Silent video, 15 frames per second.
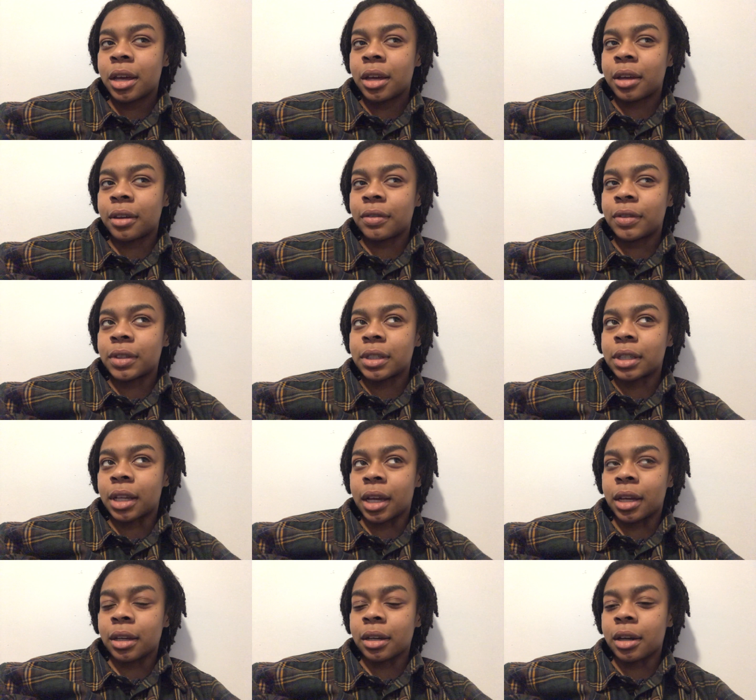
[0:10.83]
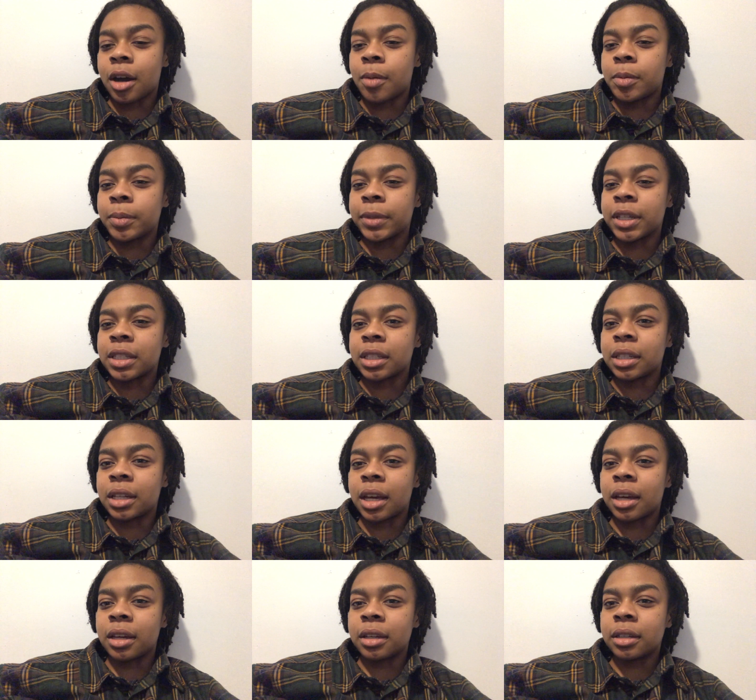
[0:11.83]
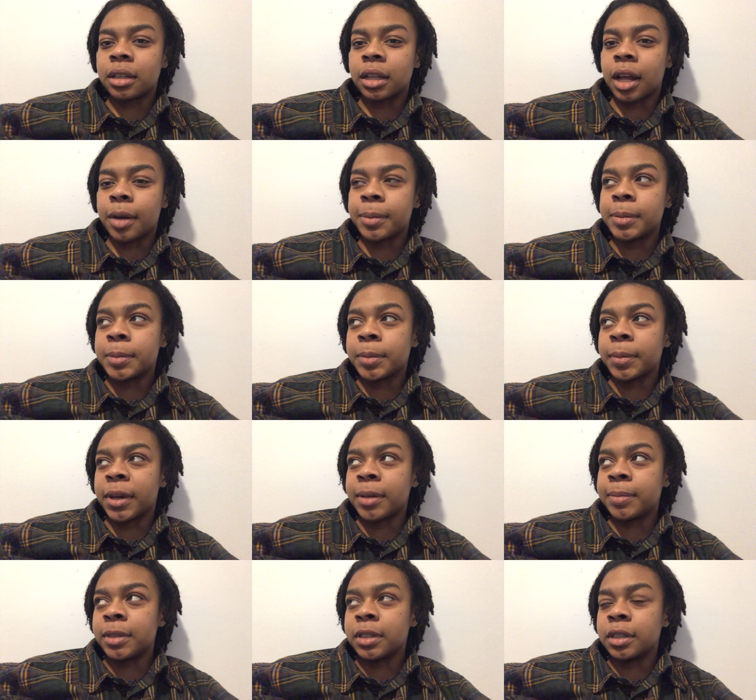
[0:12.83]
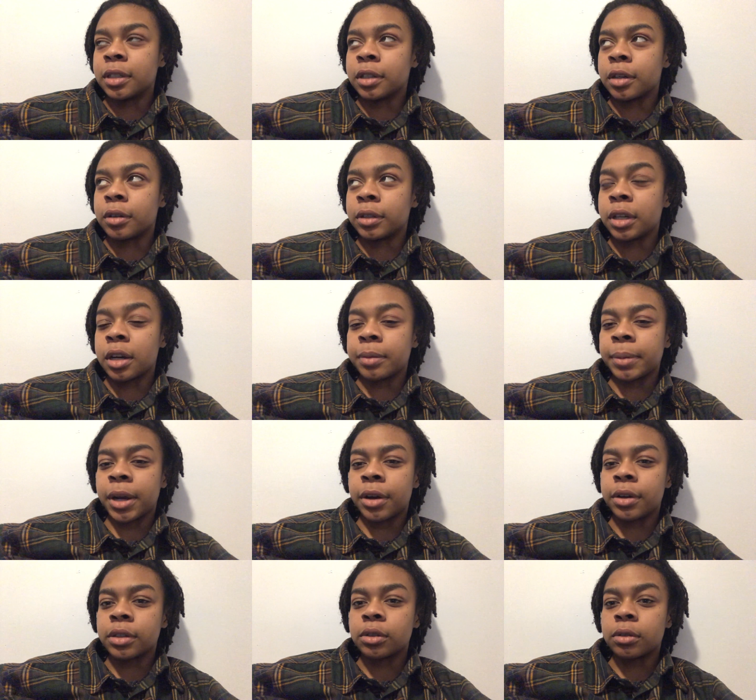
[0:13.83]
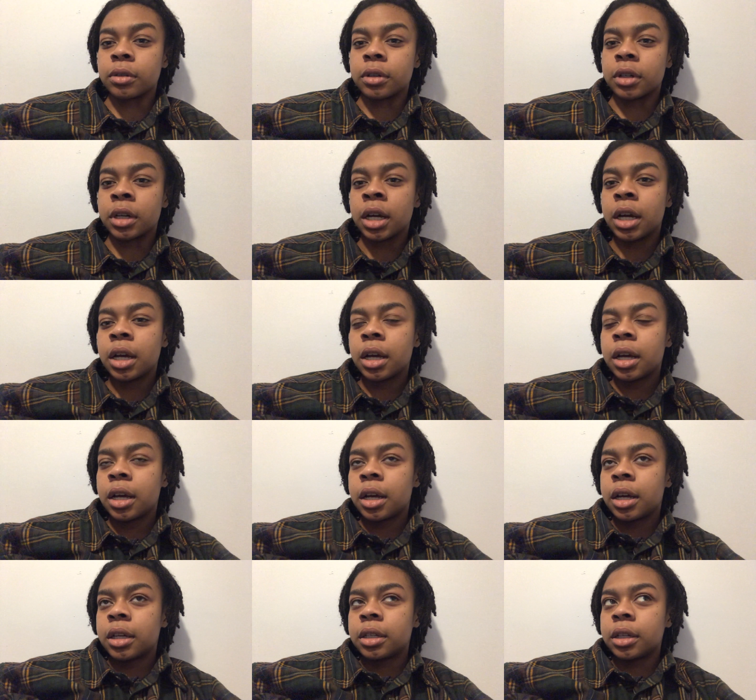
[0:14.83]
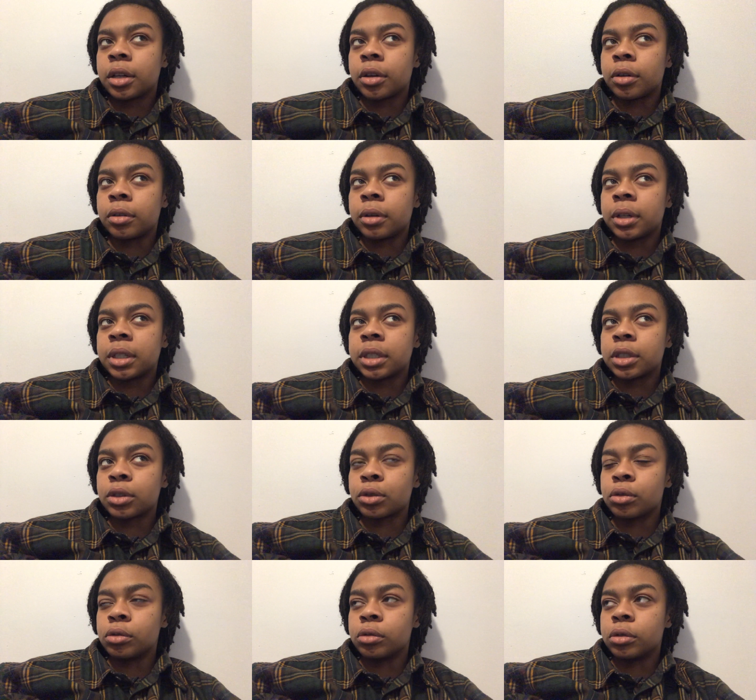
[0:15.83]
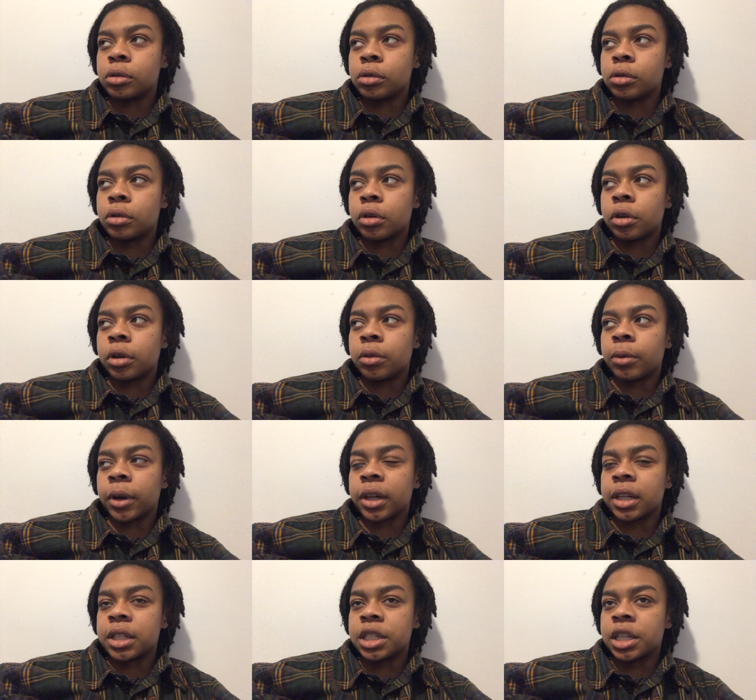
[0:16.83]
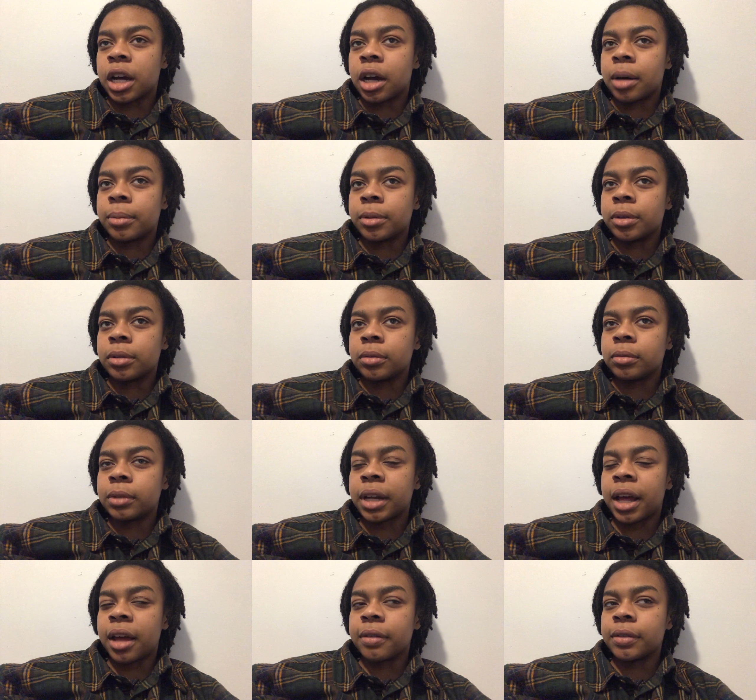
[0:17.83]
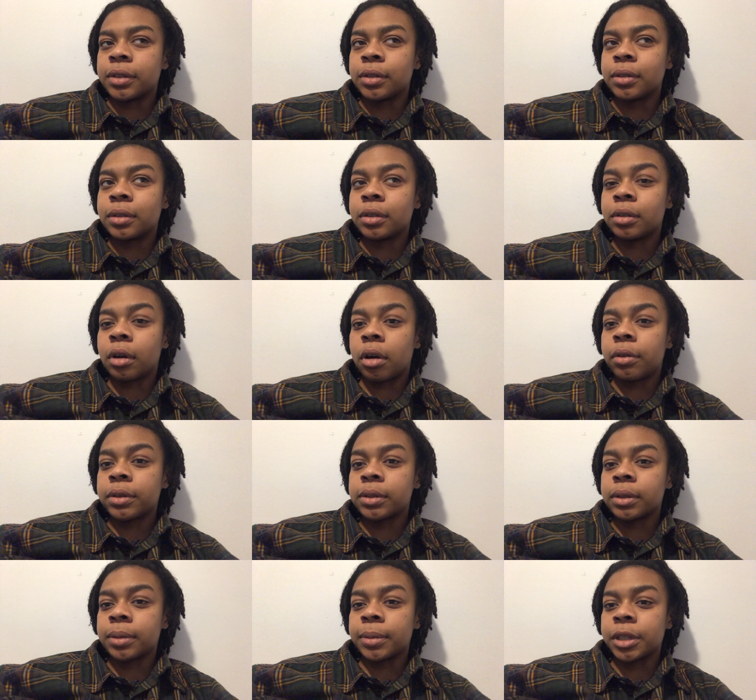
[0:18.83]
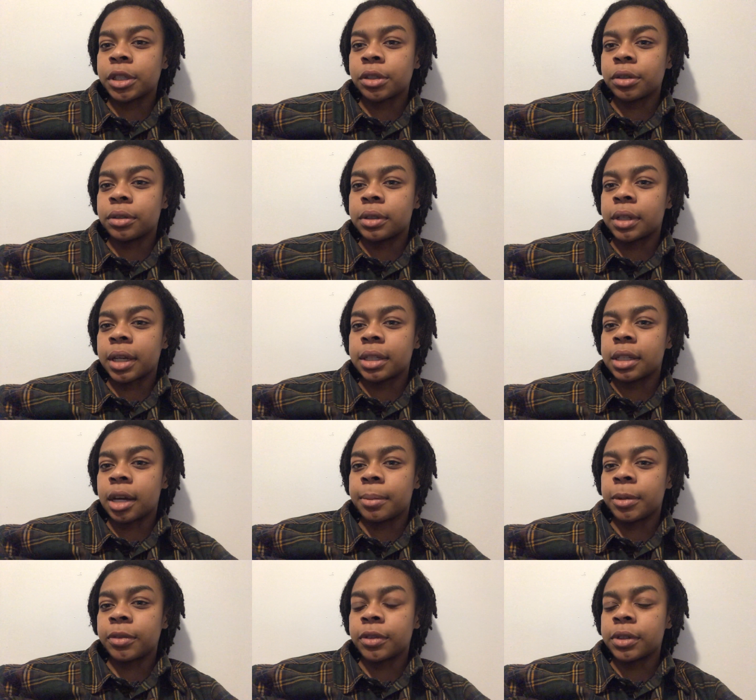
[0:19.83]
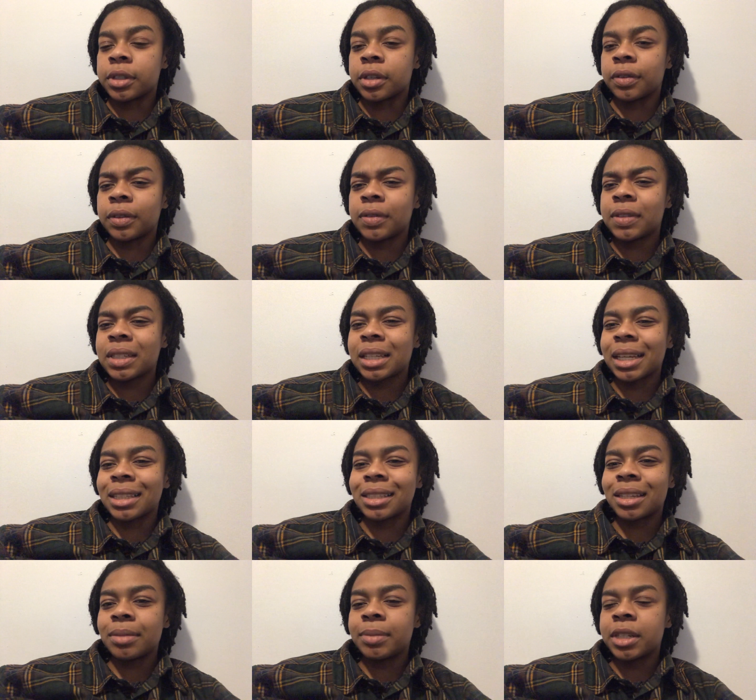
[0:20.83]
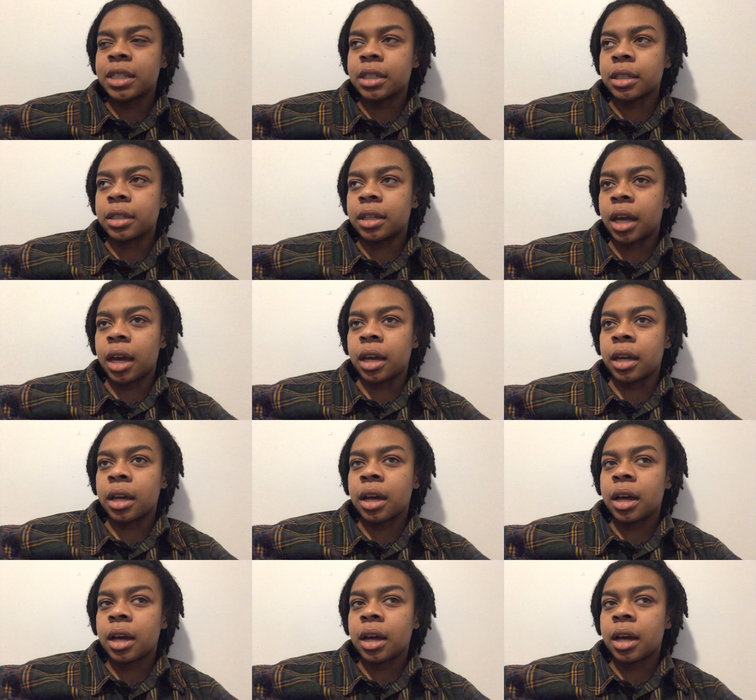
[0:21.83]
if it's like a couple minutes a day. A lot of people may be, you know, young parents or, you know, in school or working a job or what have you. You always want to make sure you take time out for yourself. Even if it's like 10 minutes a day,